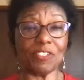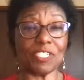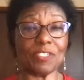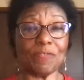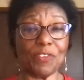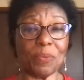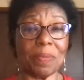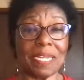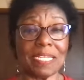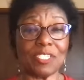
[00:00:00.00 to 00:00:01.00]
just a few
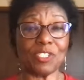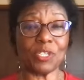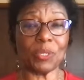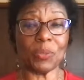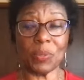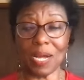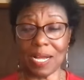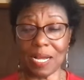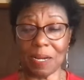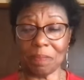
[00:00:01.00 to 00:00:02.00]
minutes to
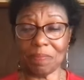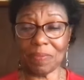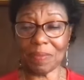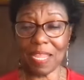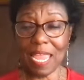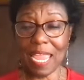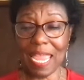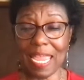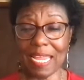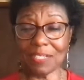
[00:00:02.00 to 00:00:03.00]

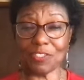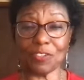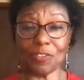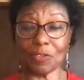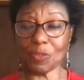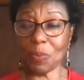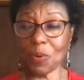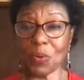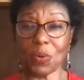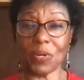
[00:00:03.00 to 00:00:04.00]
answer those
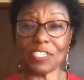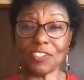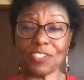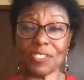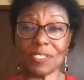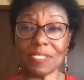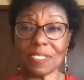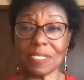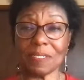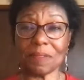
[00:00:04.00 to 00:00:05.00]
poll questions.